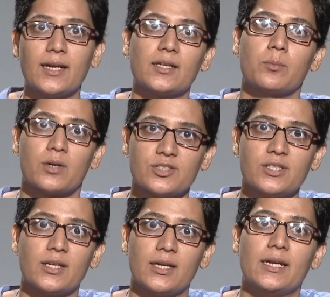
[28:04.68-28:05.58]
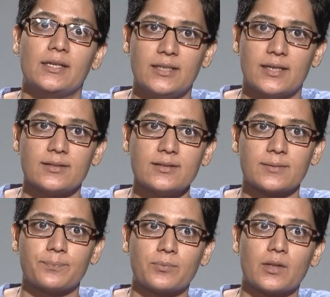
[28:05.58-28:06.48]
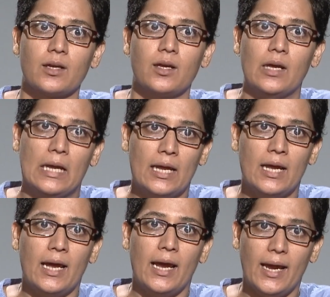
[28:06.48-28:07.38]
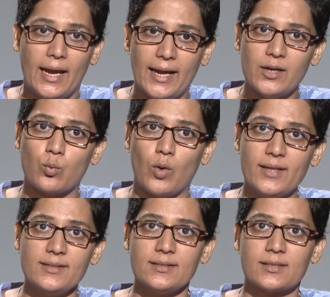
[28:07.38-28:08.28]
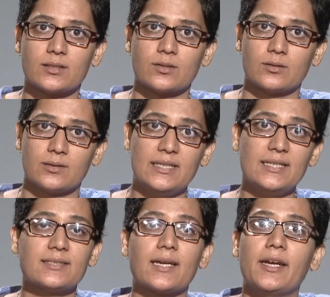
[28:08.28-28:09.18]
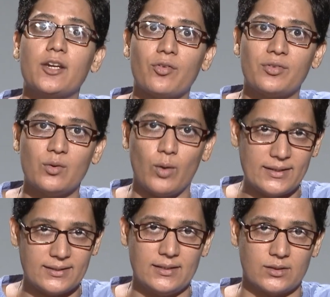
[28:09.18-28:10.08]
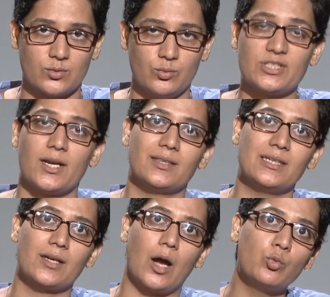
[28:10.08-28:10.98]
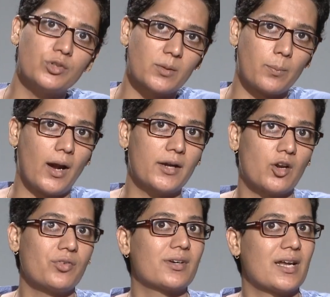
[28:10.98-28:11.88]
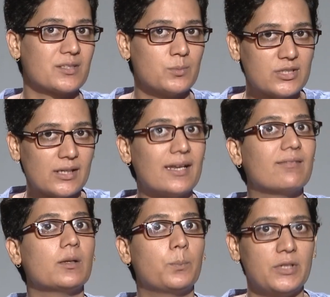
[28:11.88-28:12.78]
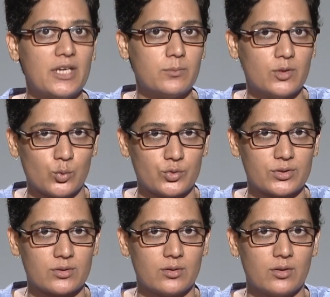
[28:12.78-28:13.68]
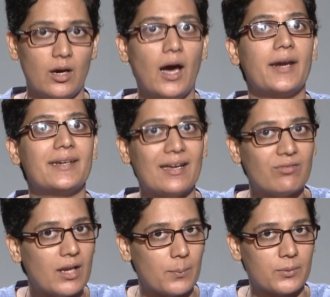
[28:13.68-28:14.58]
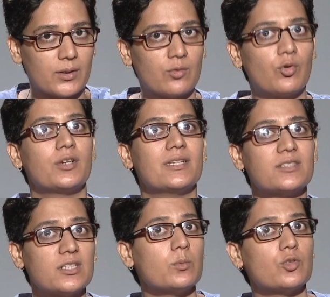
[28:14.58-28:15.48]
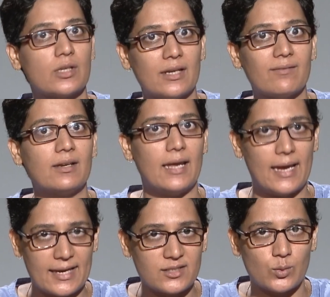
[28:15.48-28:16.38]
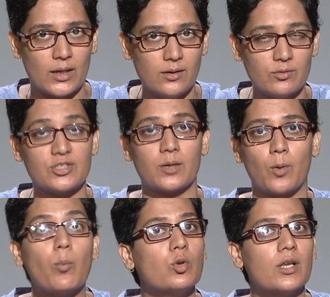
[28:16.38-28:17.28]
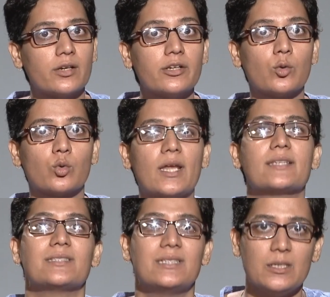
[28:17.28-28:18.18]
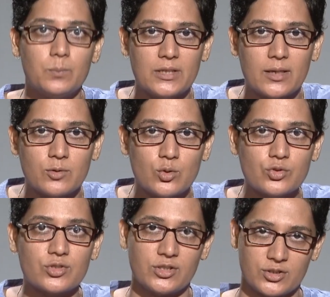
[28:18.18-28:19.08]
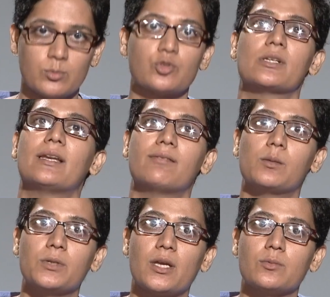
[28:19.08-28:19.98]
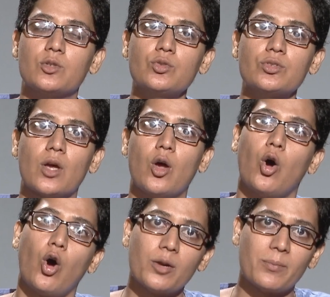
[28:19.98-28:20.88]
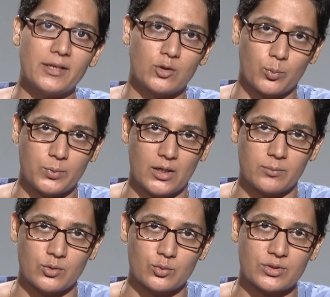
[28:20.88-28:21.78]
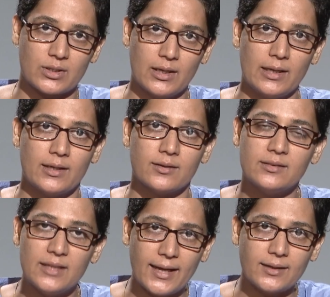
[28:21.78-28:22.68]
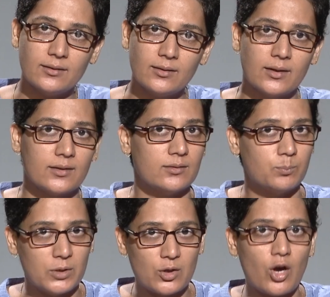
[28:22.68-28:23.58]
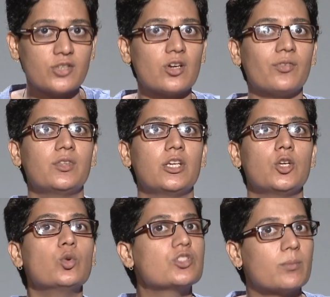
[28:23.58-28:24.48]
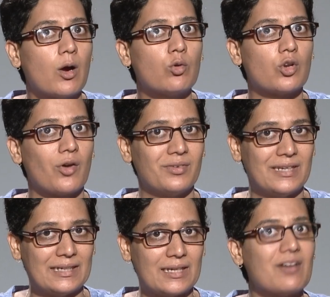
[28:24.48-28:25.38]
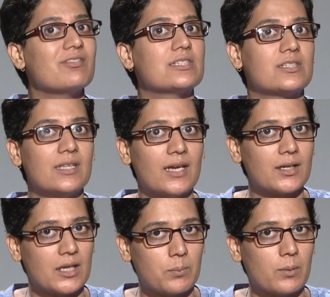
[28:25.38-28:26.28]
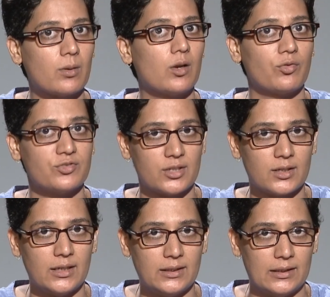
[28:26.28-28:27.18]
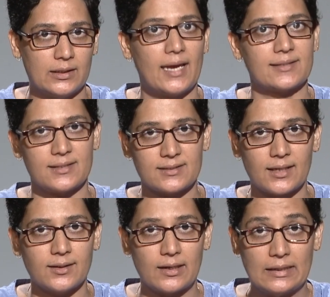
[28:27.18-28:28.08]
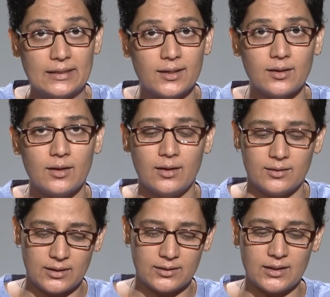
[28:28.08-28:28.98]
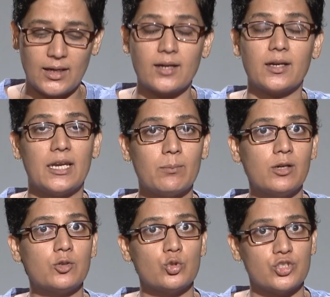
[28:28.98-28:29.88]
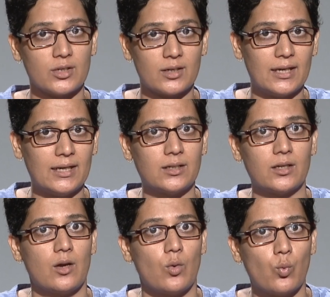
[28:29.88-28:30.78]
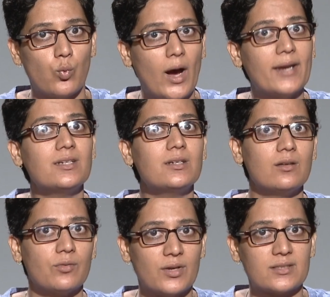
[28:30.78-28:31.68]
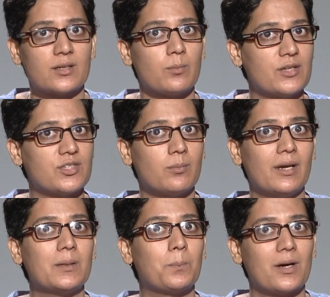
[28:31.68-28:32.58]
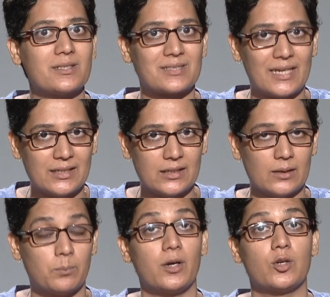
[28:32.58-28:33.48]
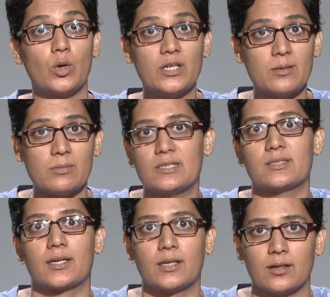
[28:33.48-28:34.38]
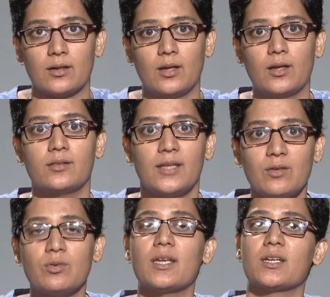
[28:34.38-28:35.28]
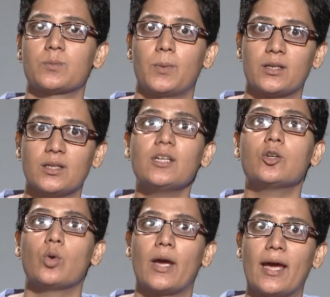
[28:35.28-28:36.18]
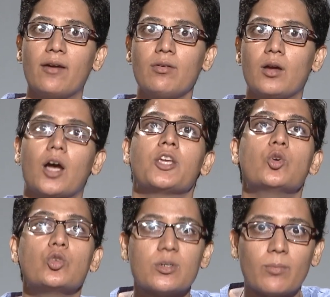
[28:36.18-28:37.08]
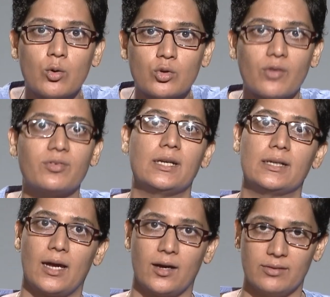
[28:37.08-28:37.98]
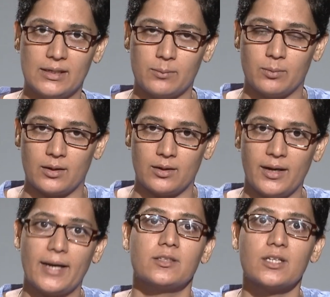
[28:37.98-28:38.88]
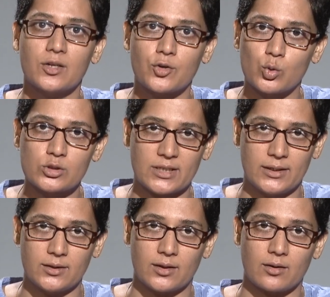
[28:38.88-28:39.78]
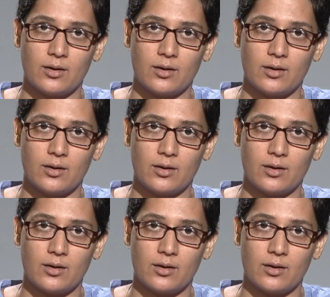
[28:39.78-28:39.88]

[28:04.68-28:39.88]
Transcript: at emerging ADNs. And once these kind of devices, which are the counterpart of transmission level PMUs, are developed for distribution level as well, which are popularly known as DPMUs, distribution level PMUs, or micro PMUs, then because of the huge amount of data which they are capable of generating, as I said earlier, that they are able to generate one phasor measurement per cycle per 20 millisecond, then we are expecting to have a huge amount of data available at the control center.